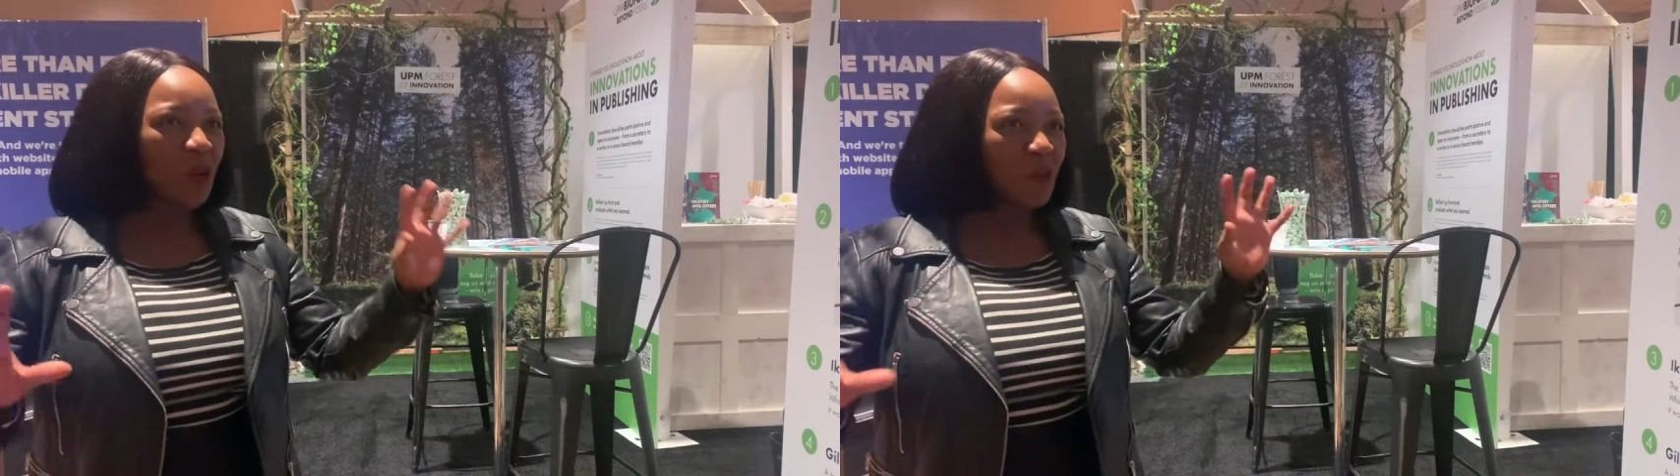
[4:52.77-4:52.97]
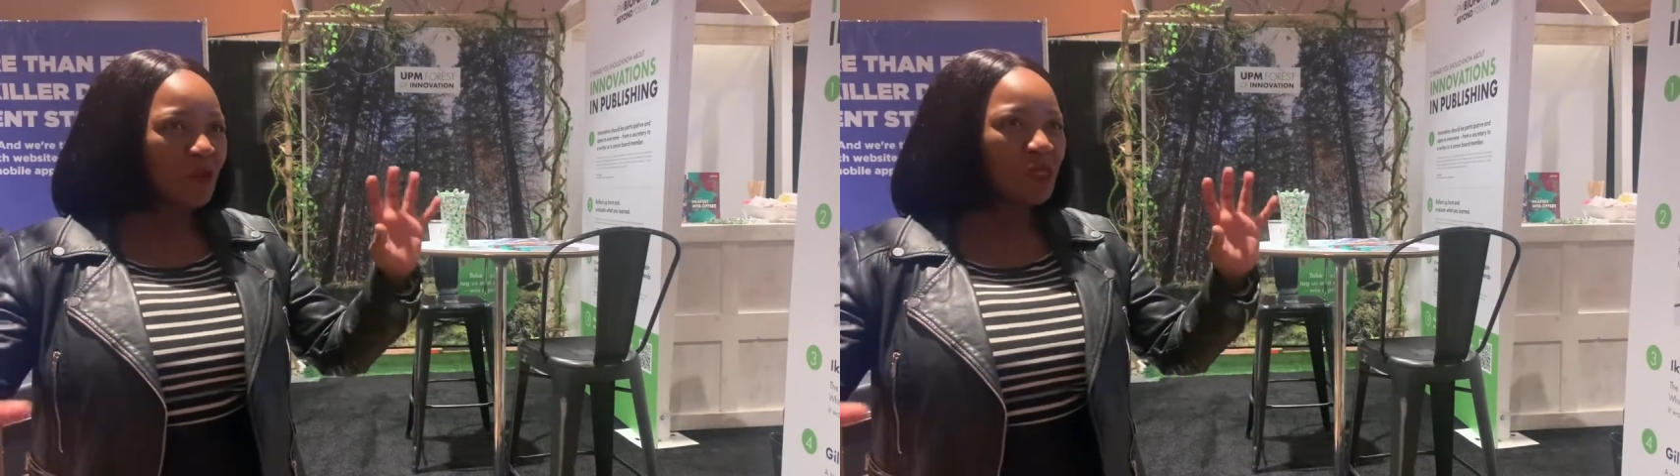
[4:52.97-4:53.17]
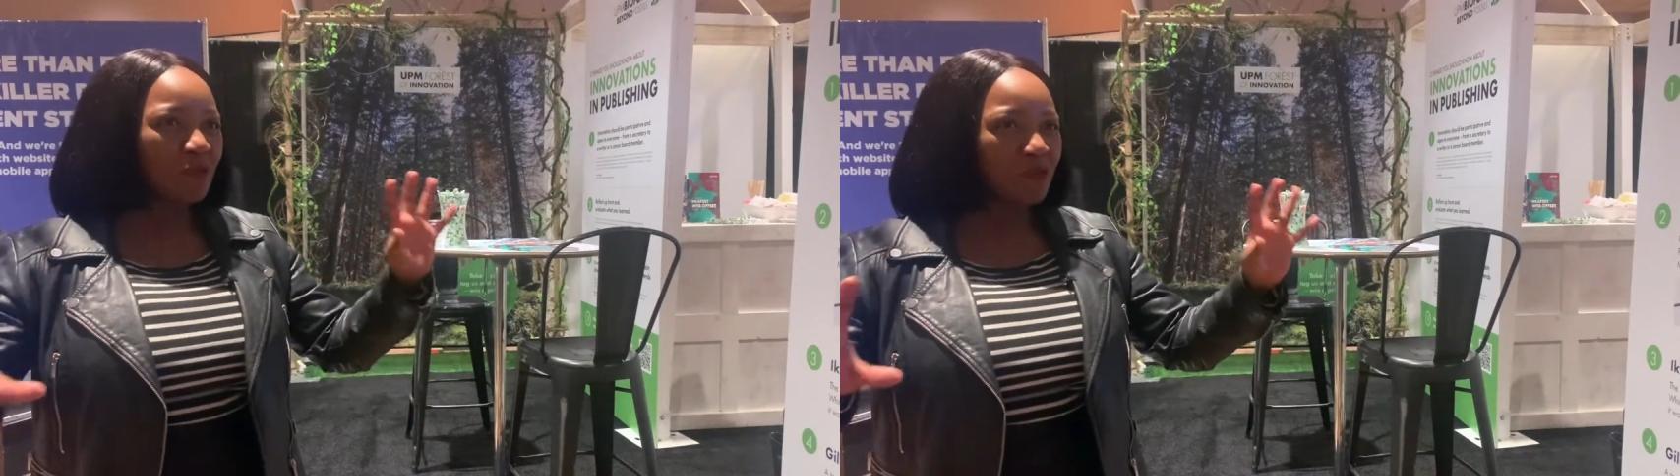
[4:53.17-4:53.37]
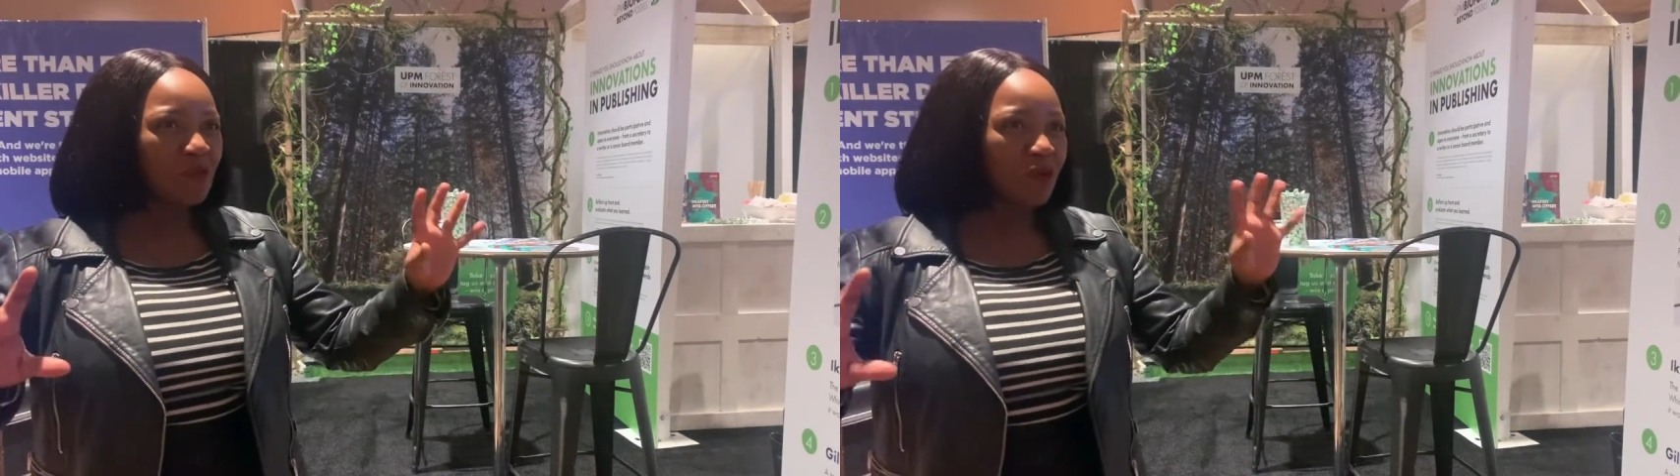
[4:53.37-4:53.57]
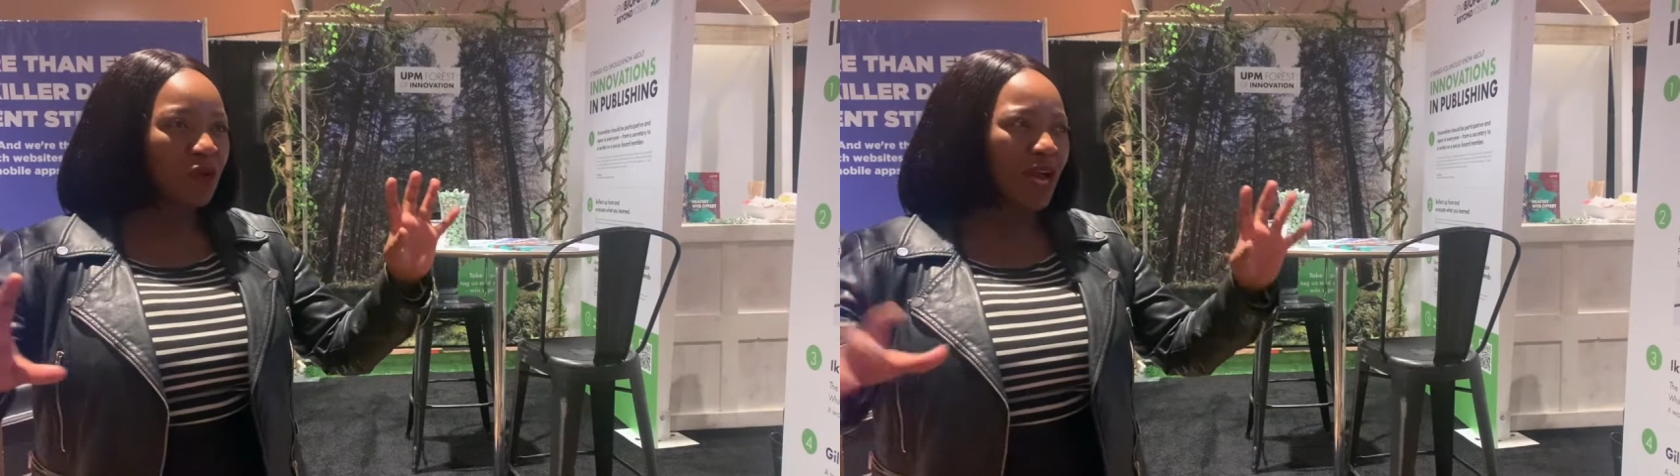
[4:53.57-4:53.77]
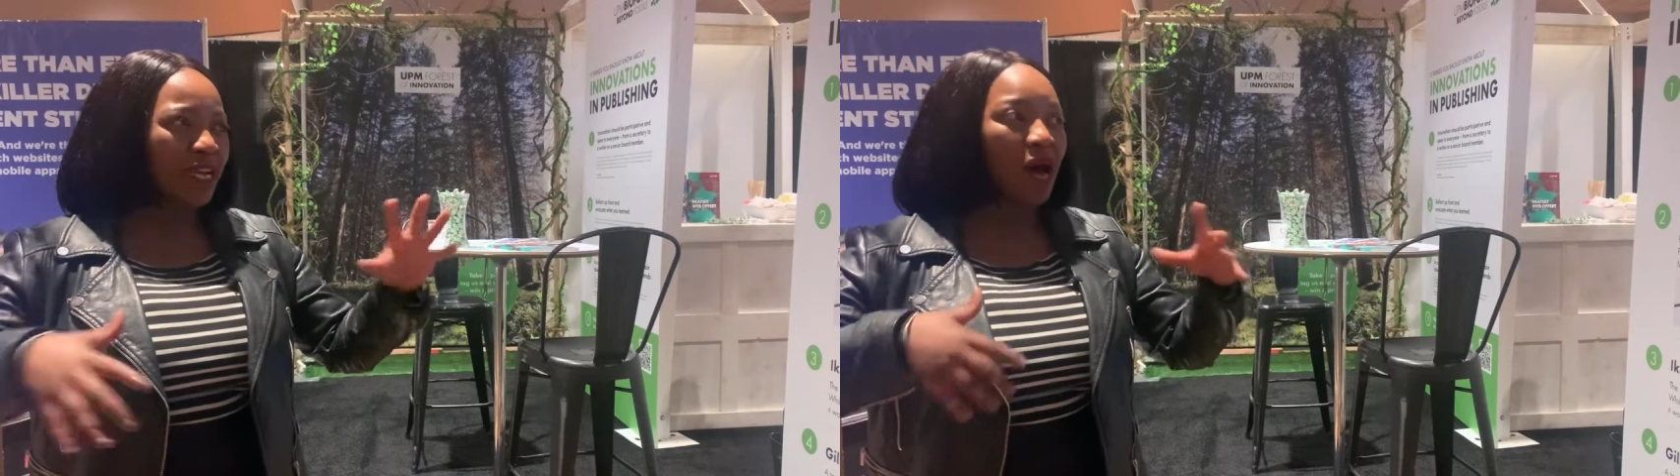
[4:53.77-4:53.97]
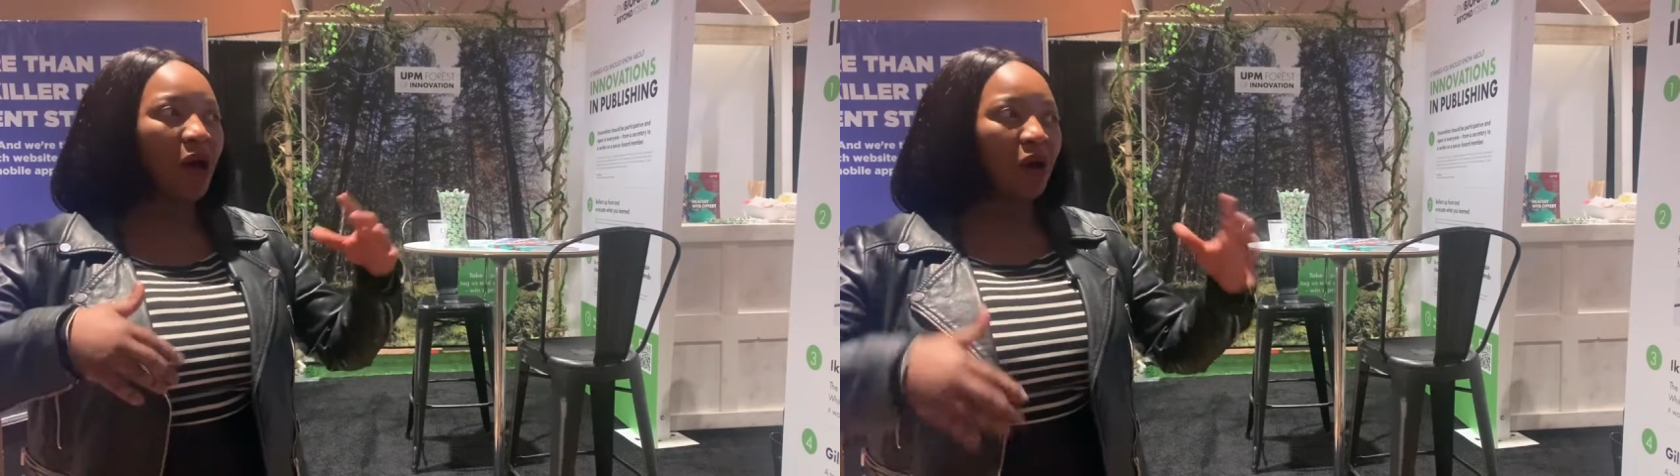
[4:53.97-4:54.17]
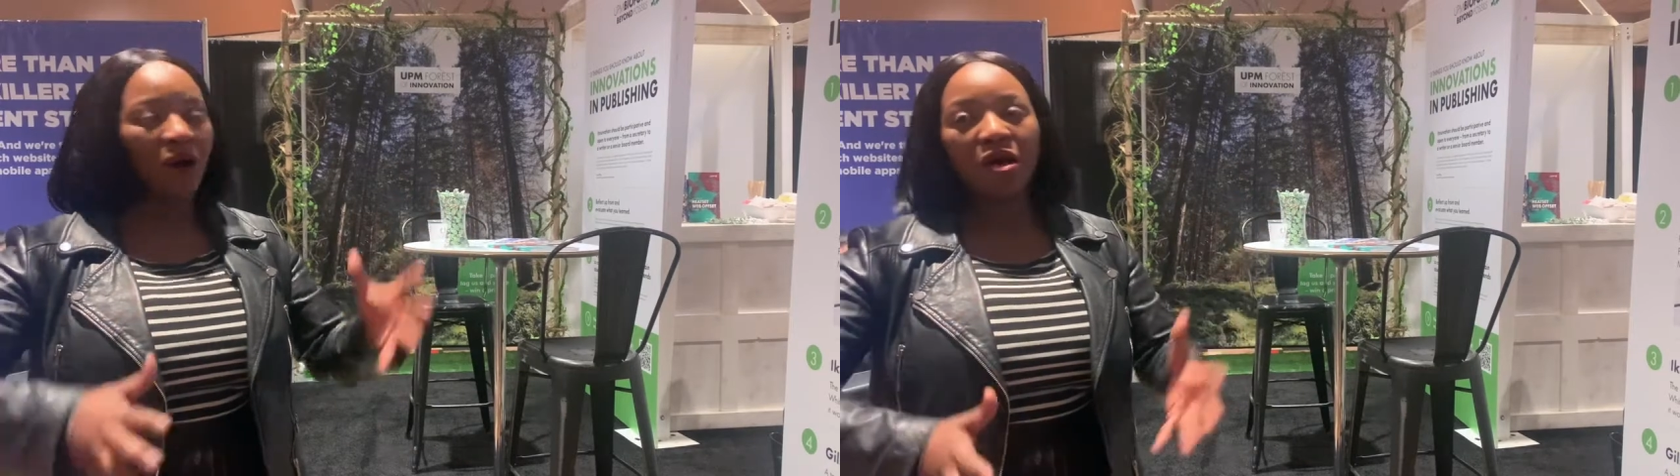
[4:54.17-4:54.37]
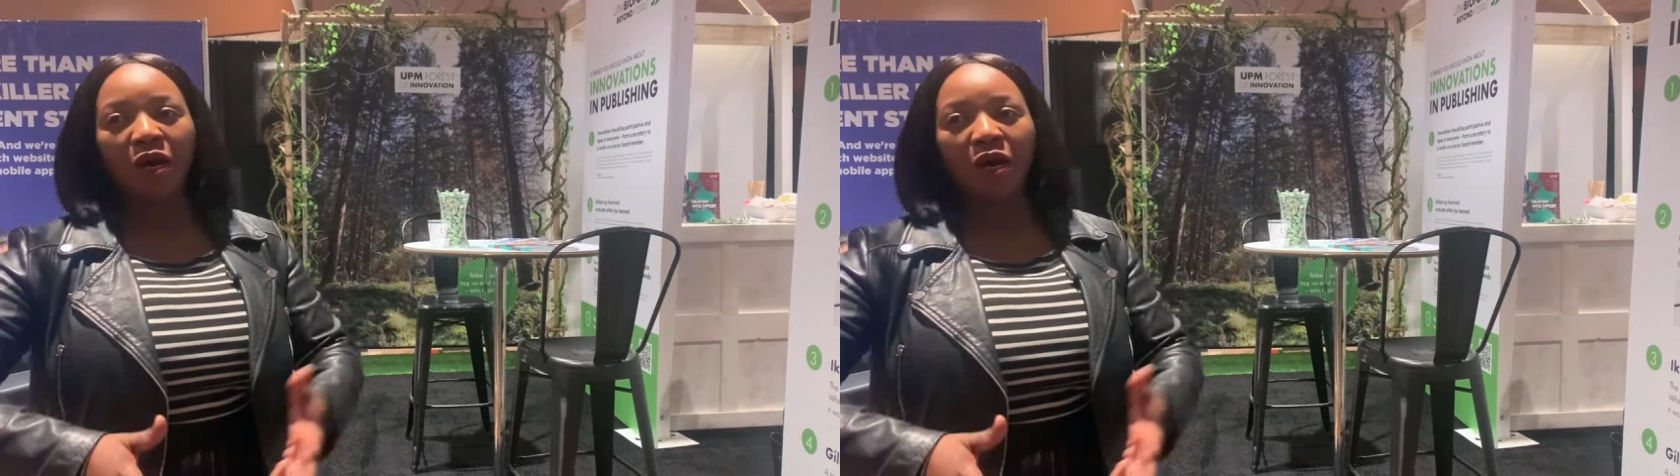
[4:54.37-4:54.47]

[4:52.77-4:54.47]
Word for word: almost the you know, and now